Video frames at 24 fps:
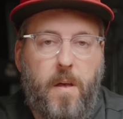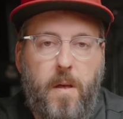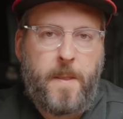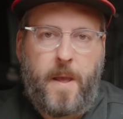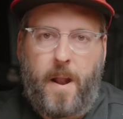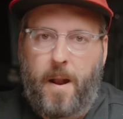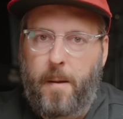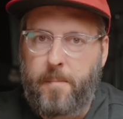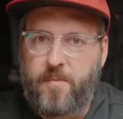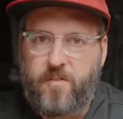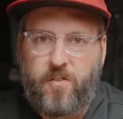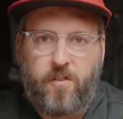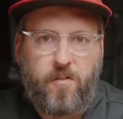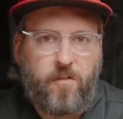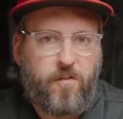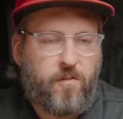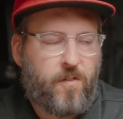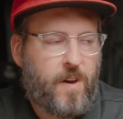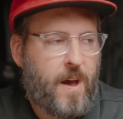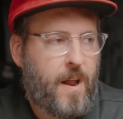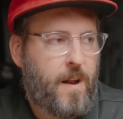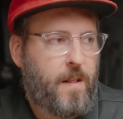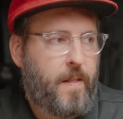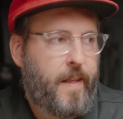And I'm just
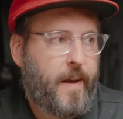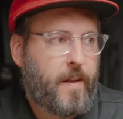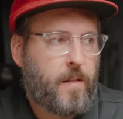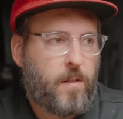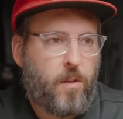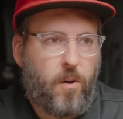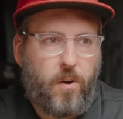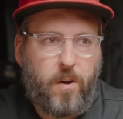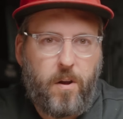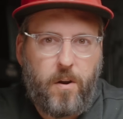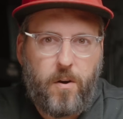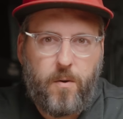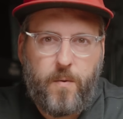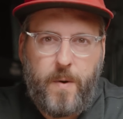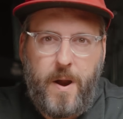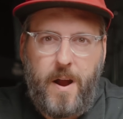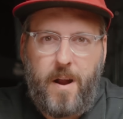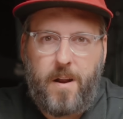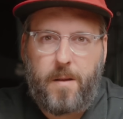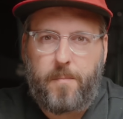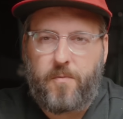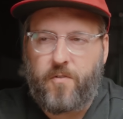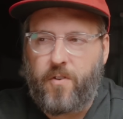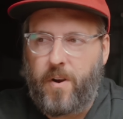kind of like looking
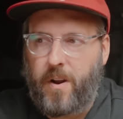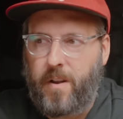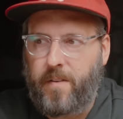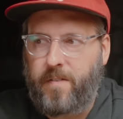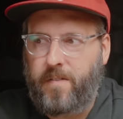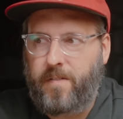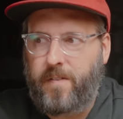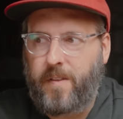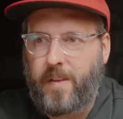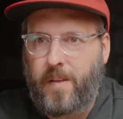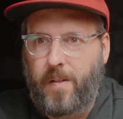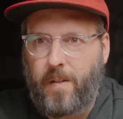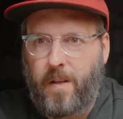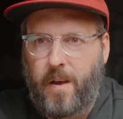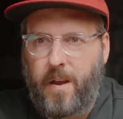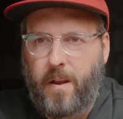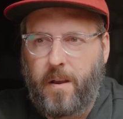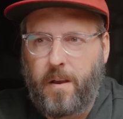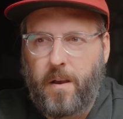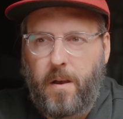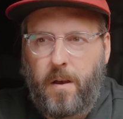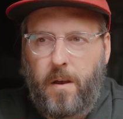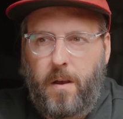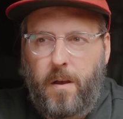around. I'm trying to see
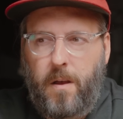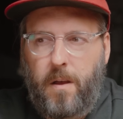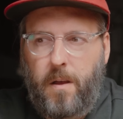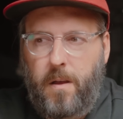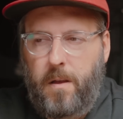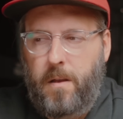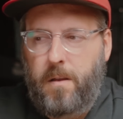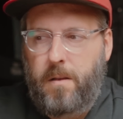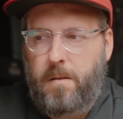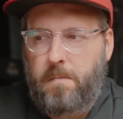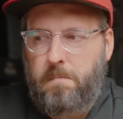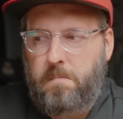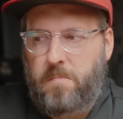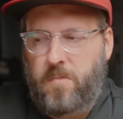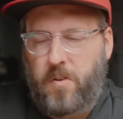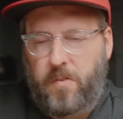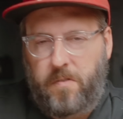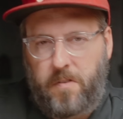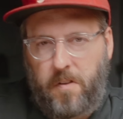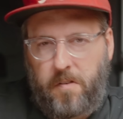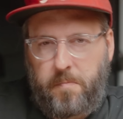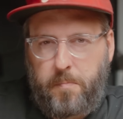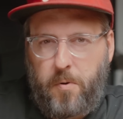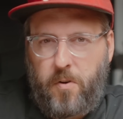like, does
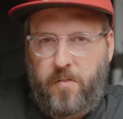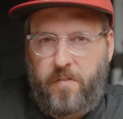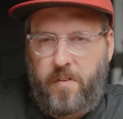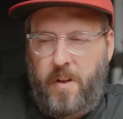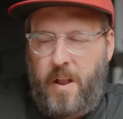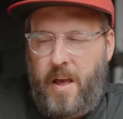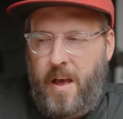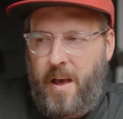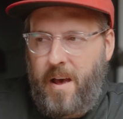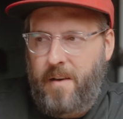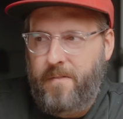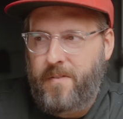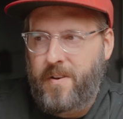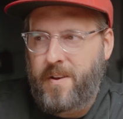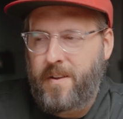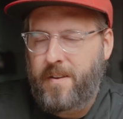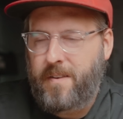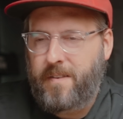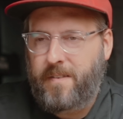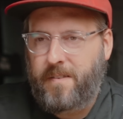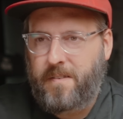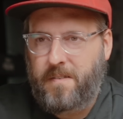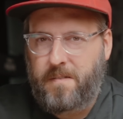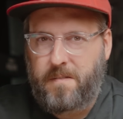this person have
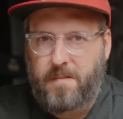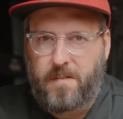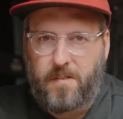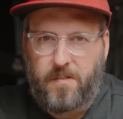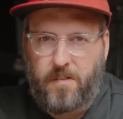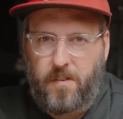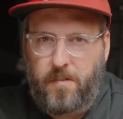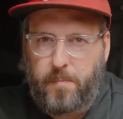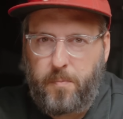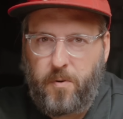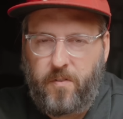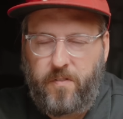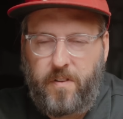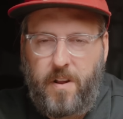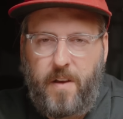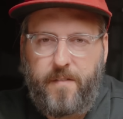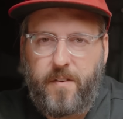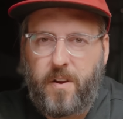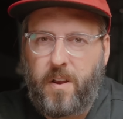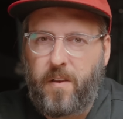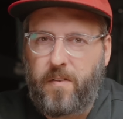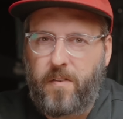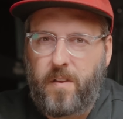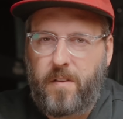it? Does this person have
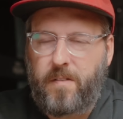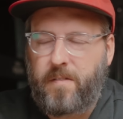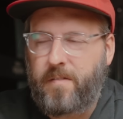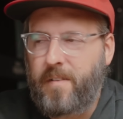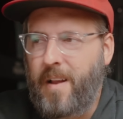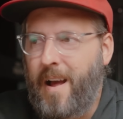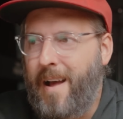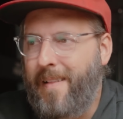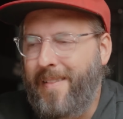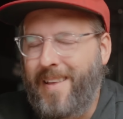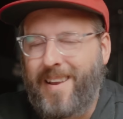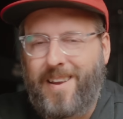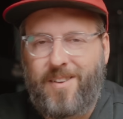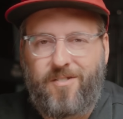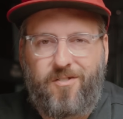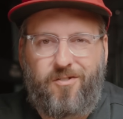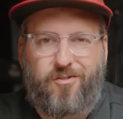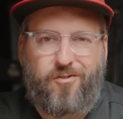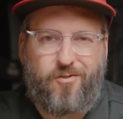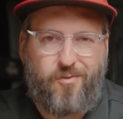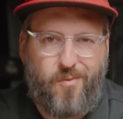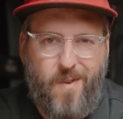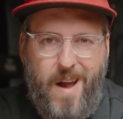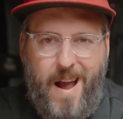it? Because it's not like it
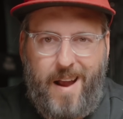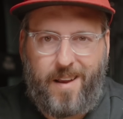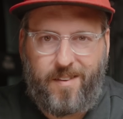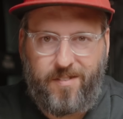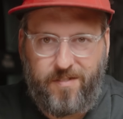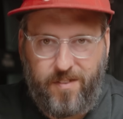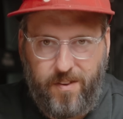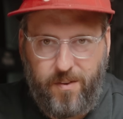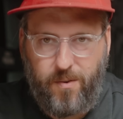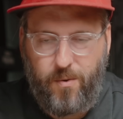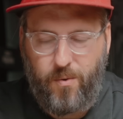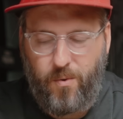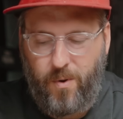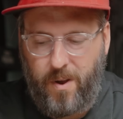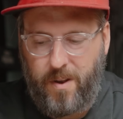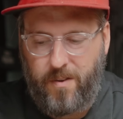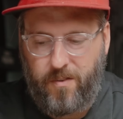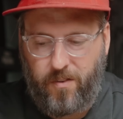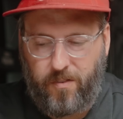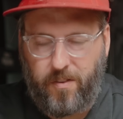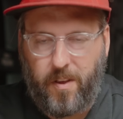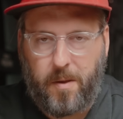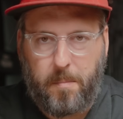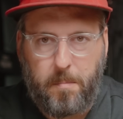just tracks you and
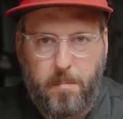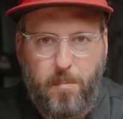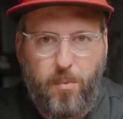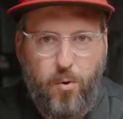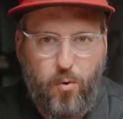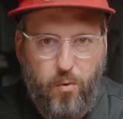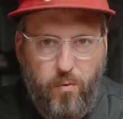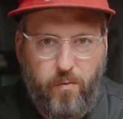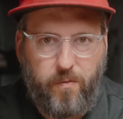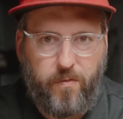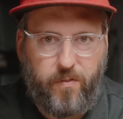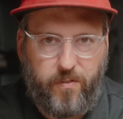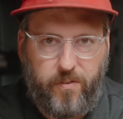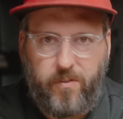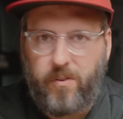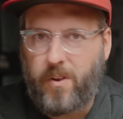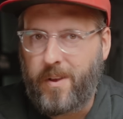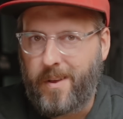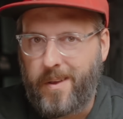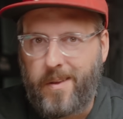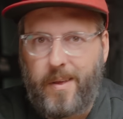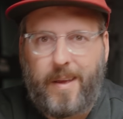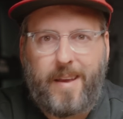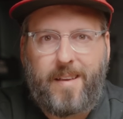just like moves
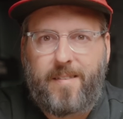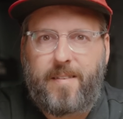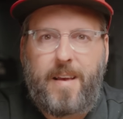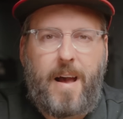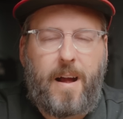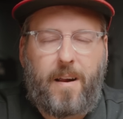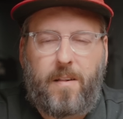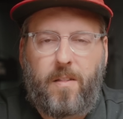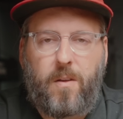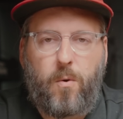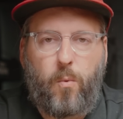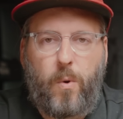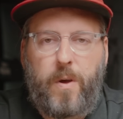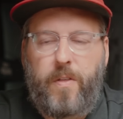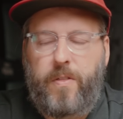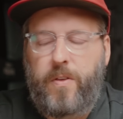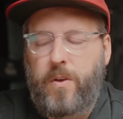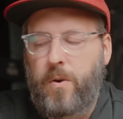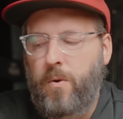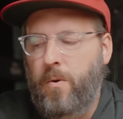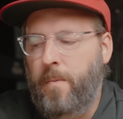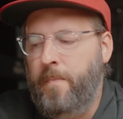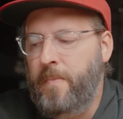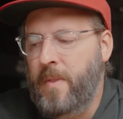exactly with
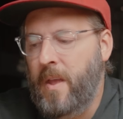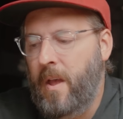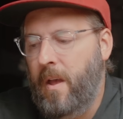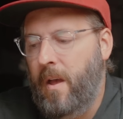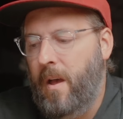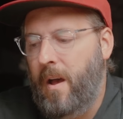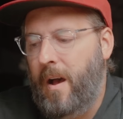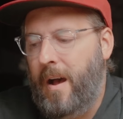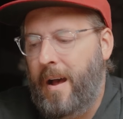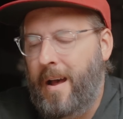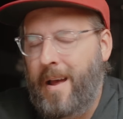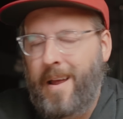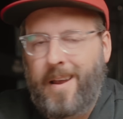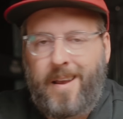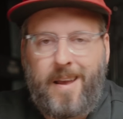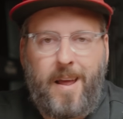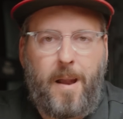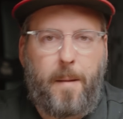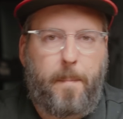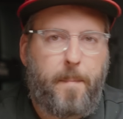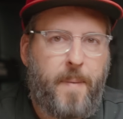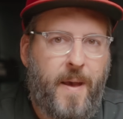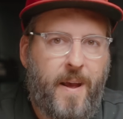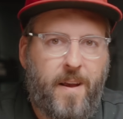you. It
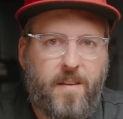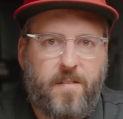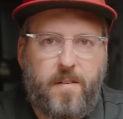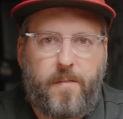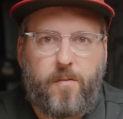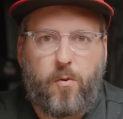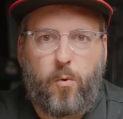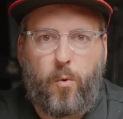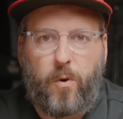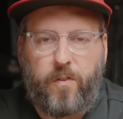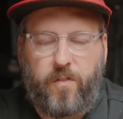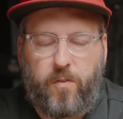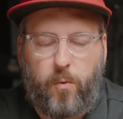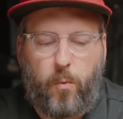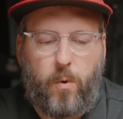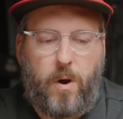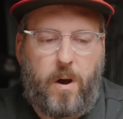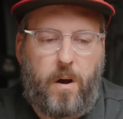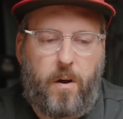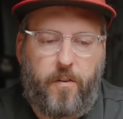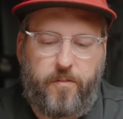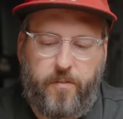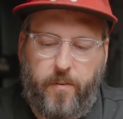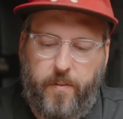kind of pings every once in a
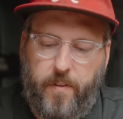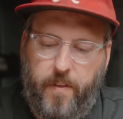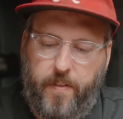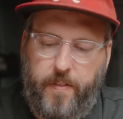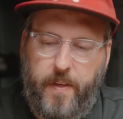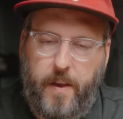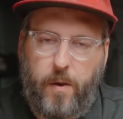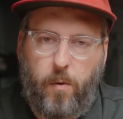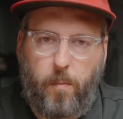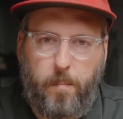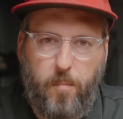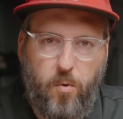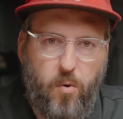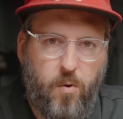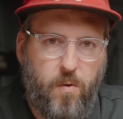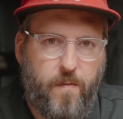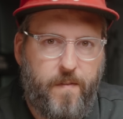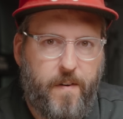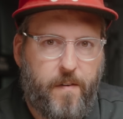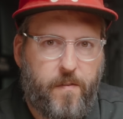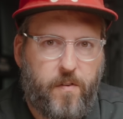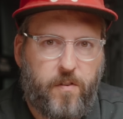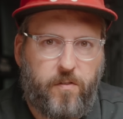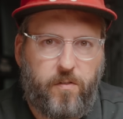while, so the thing will
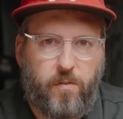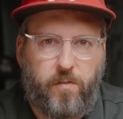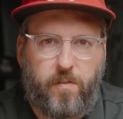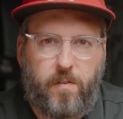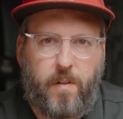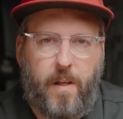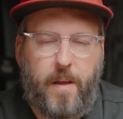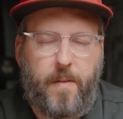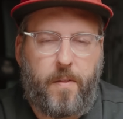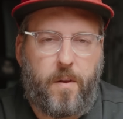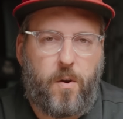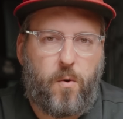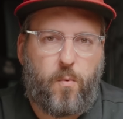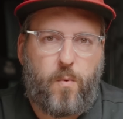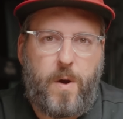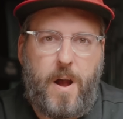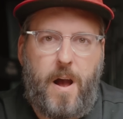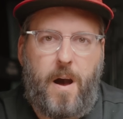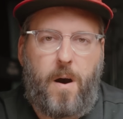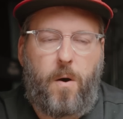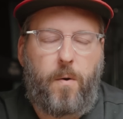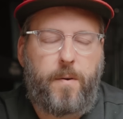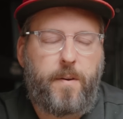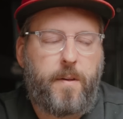move ever so slightly
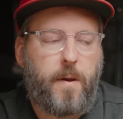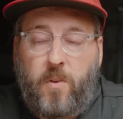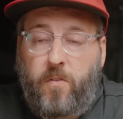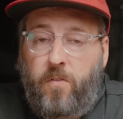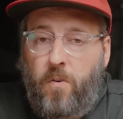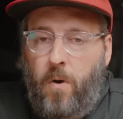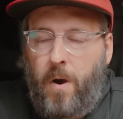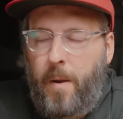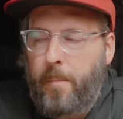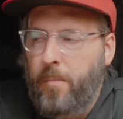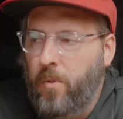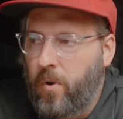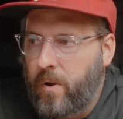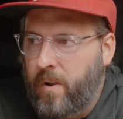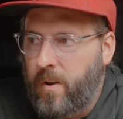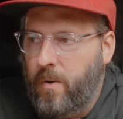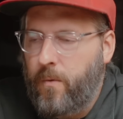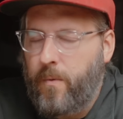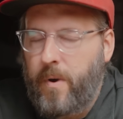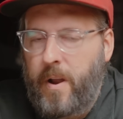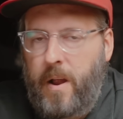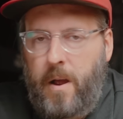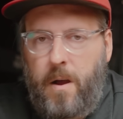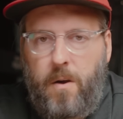around. So I'm looking
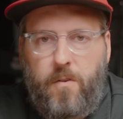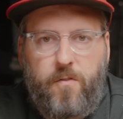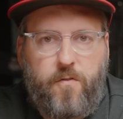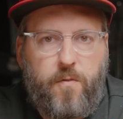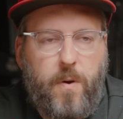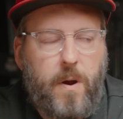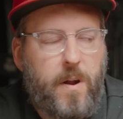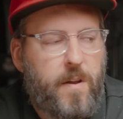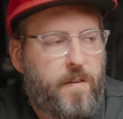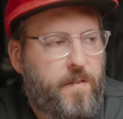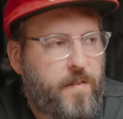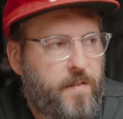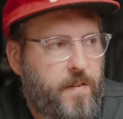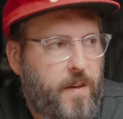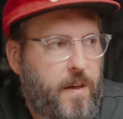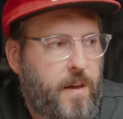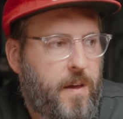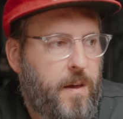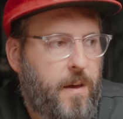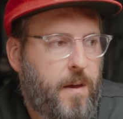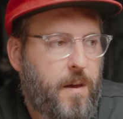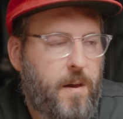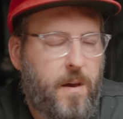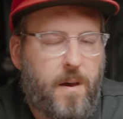around, trying to
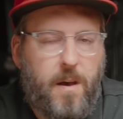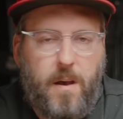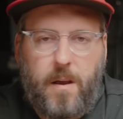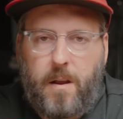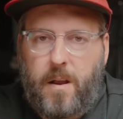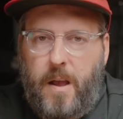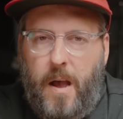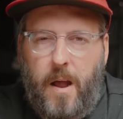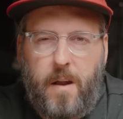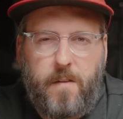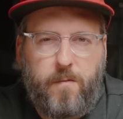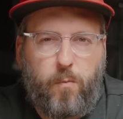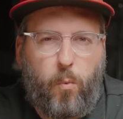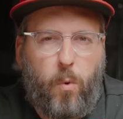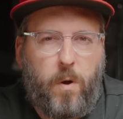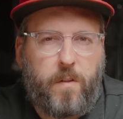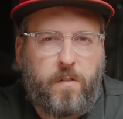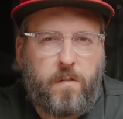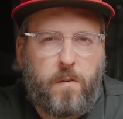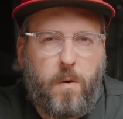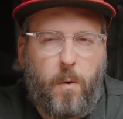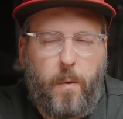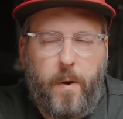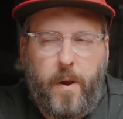see kind of
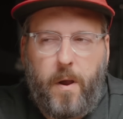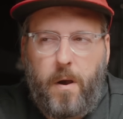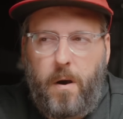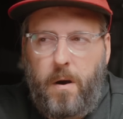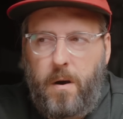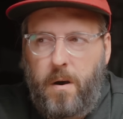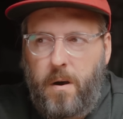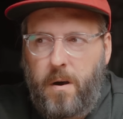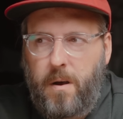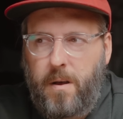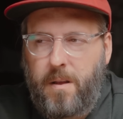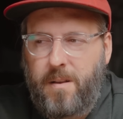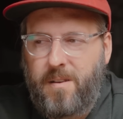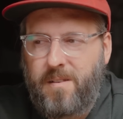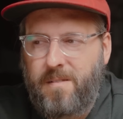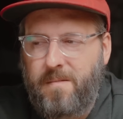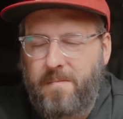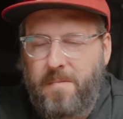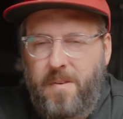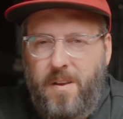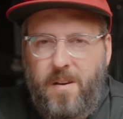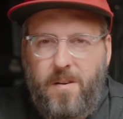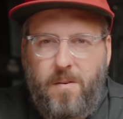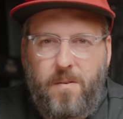what's going
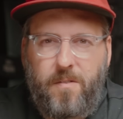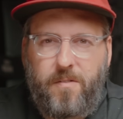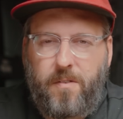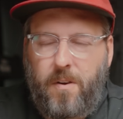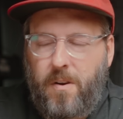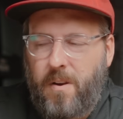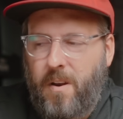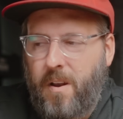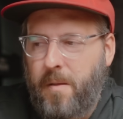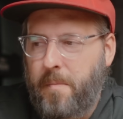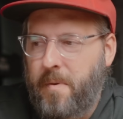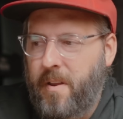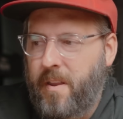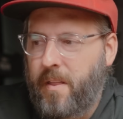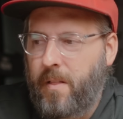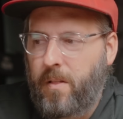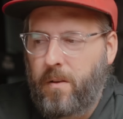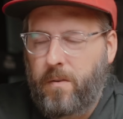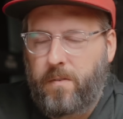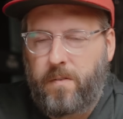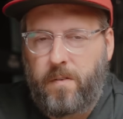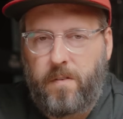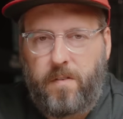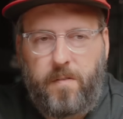on. You know, is there anybody that
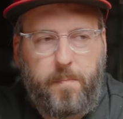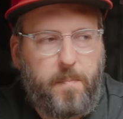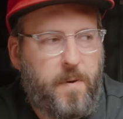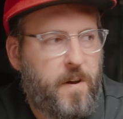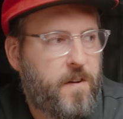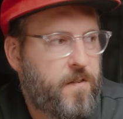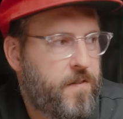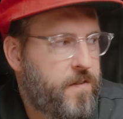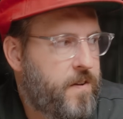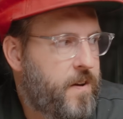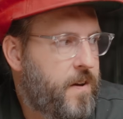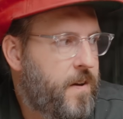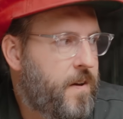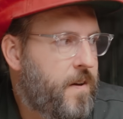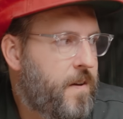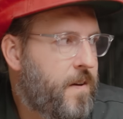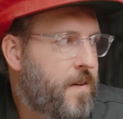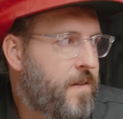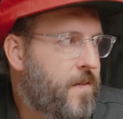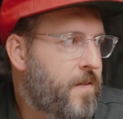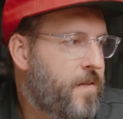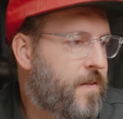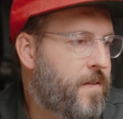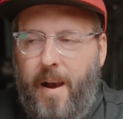looks
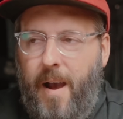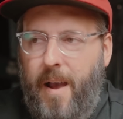suspicious?